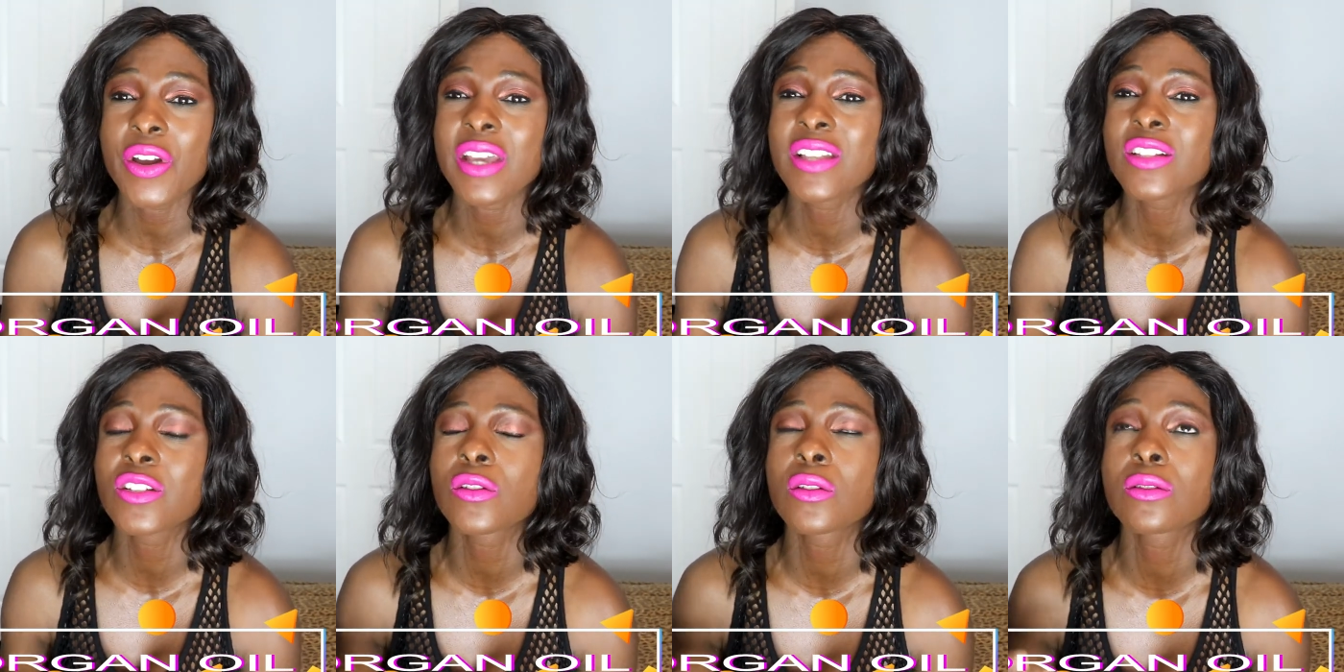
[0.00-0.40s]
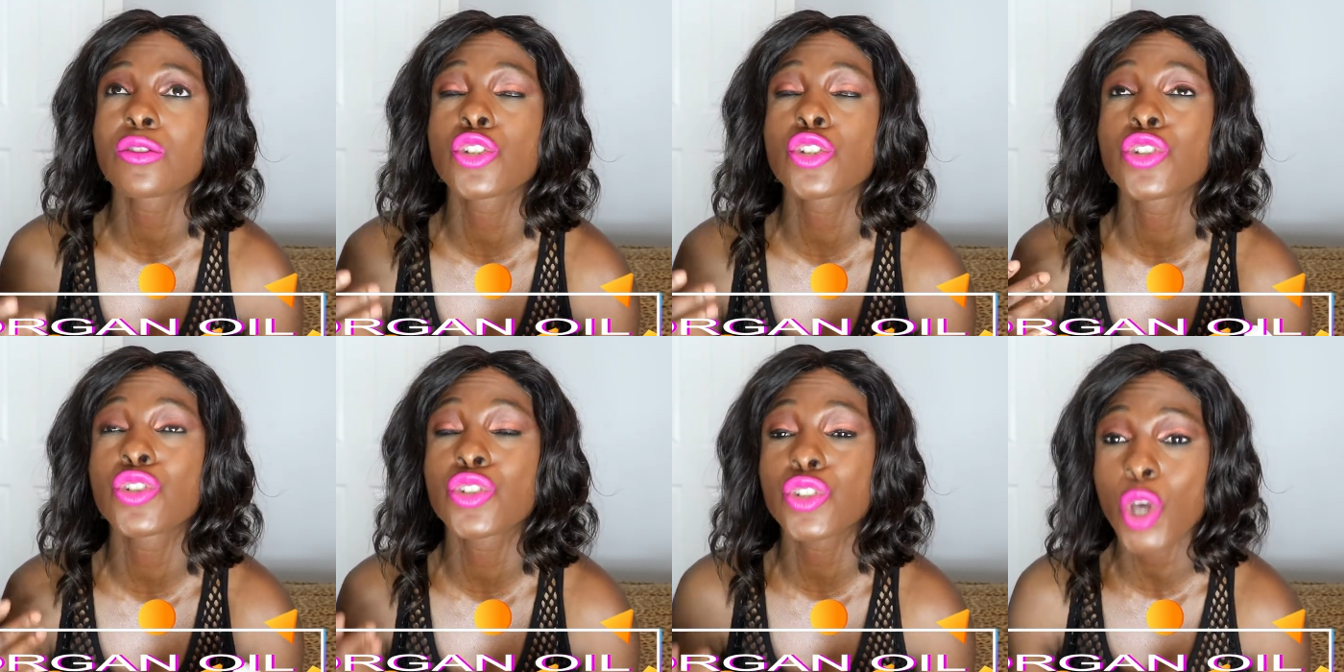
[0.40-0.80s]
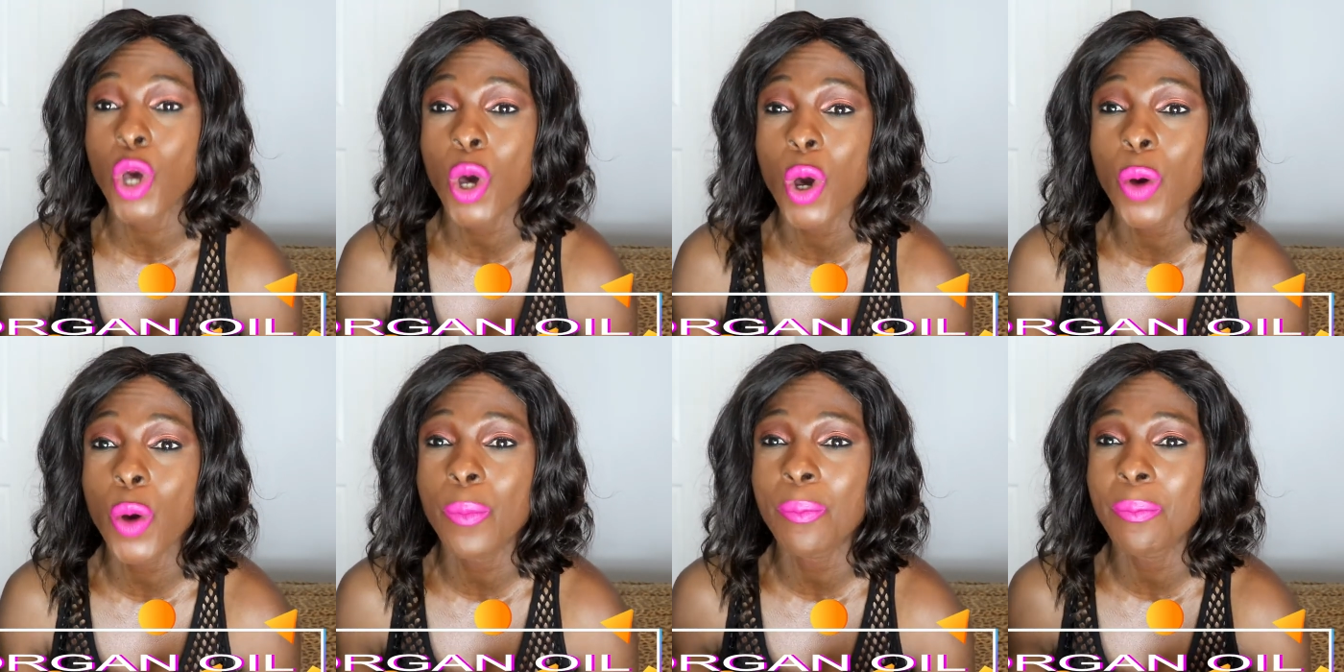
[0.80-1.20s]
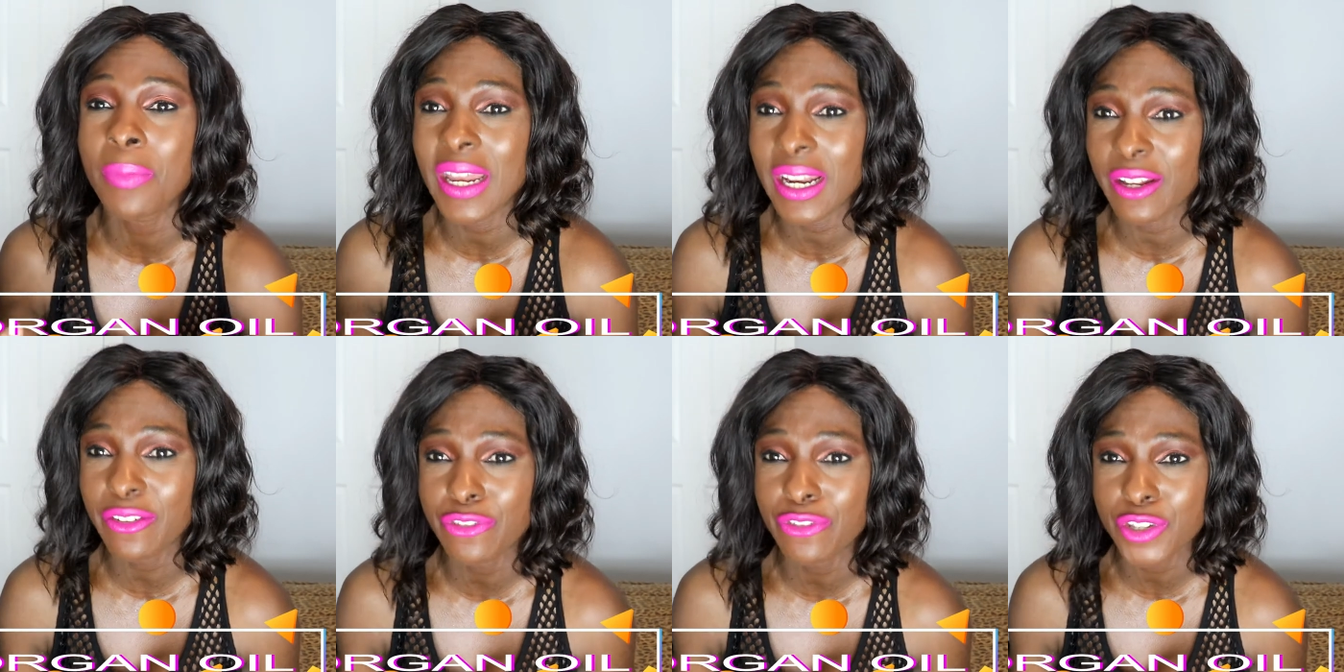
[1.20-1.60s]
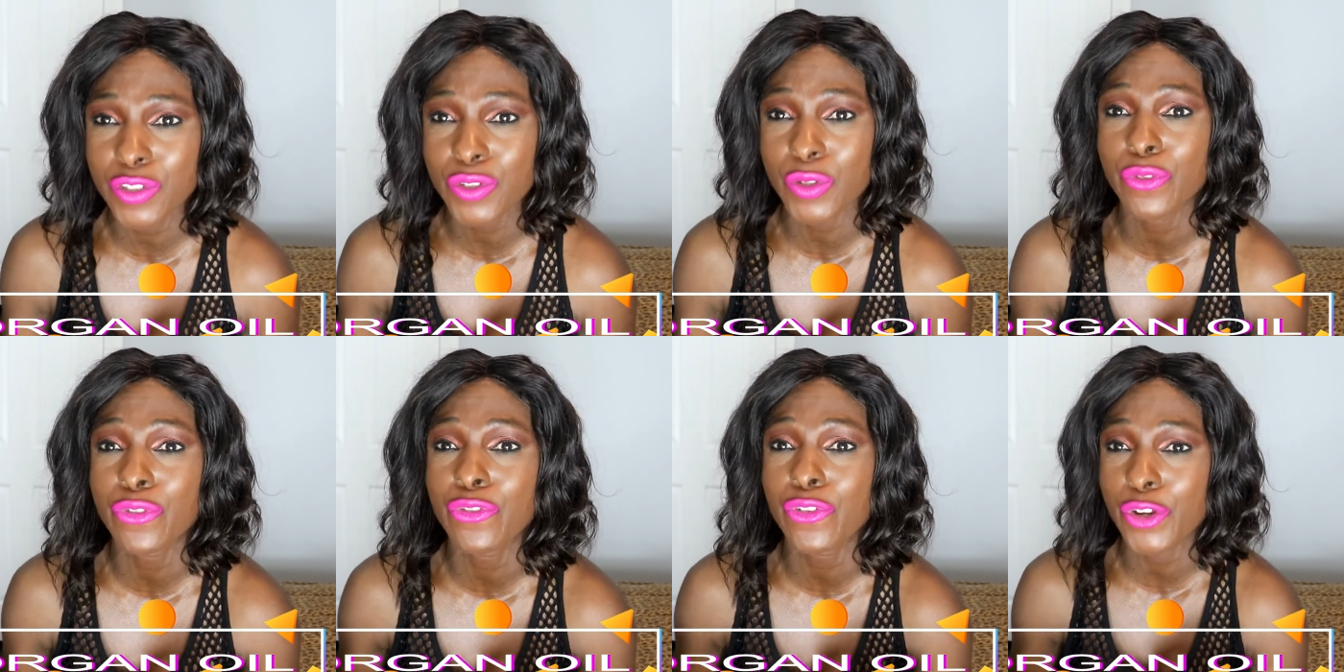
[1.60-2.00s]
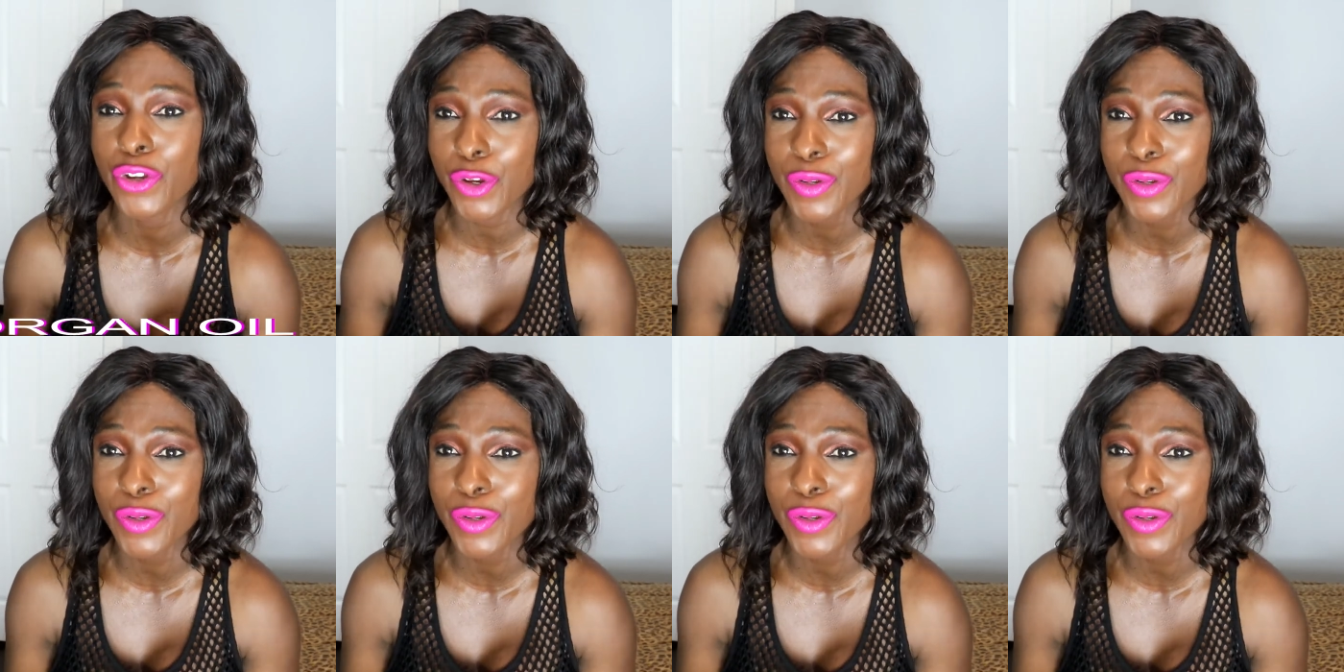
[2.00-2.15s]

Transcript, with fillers: is so beneficial for